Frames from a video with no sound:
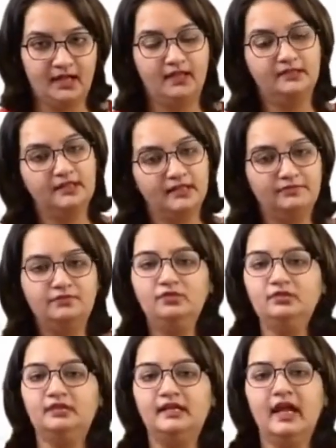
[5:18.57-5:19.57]
and therefore
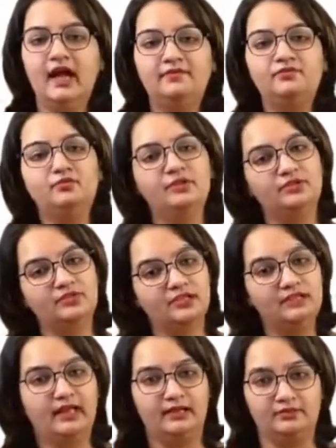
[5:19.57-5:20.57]
they have to be used
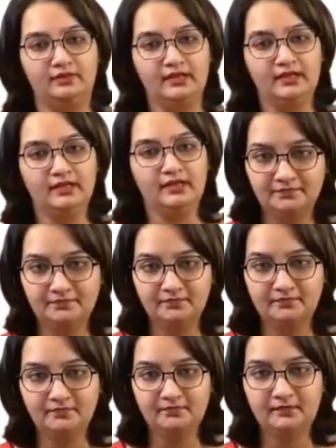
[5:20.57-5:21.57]
in that way.
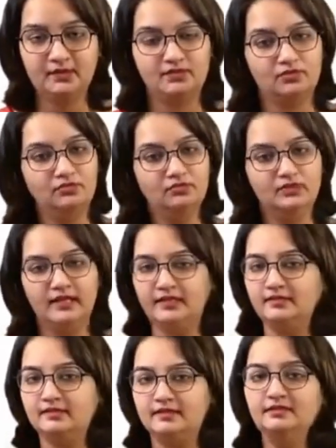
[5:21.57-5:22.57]
So the
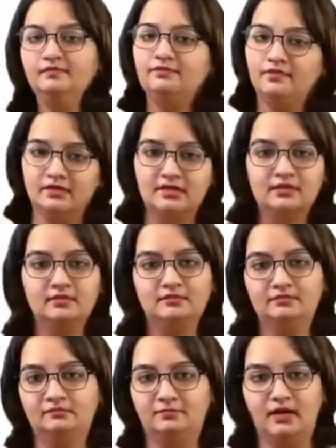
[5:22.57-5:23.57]
error is in first
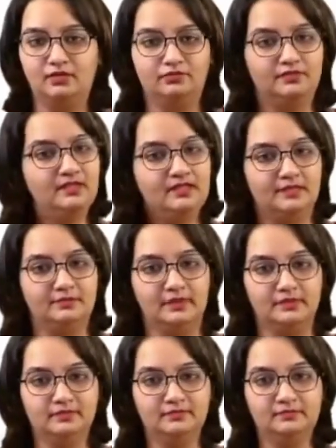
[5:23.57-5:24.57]
part of the
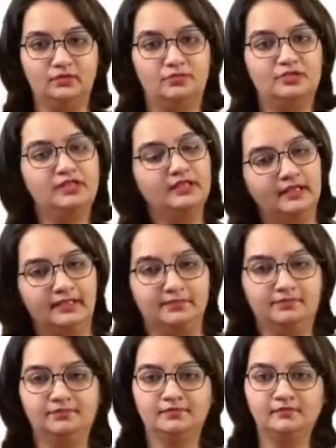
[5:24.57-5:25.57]
statement, option A.
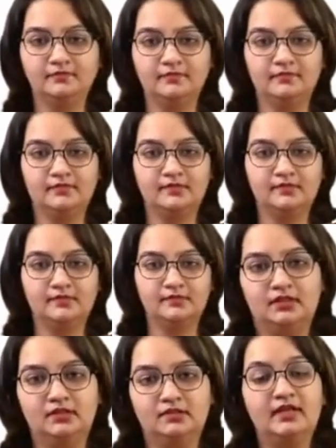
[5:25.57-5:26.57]

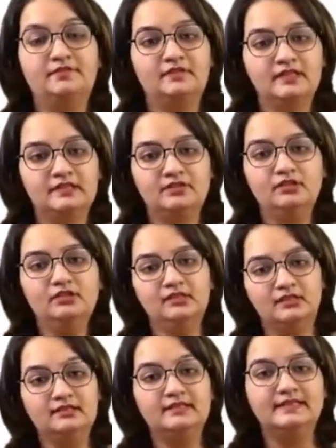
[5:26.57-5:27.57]
The emphasis on
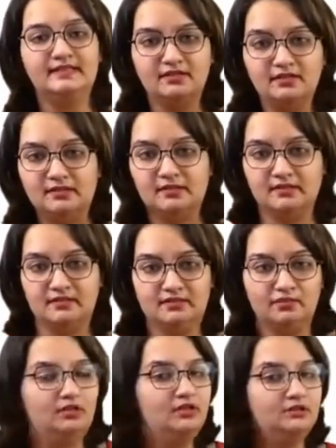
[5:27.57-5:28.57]
the scissors,
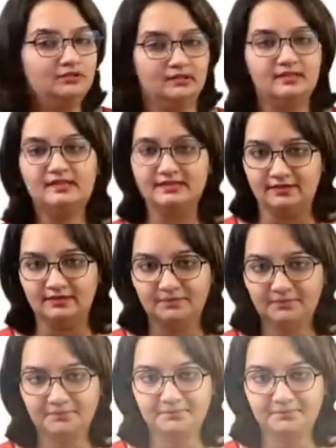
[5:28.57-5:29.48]
not the scissor.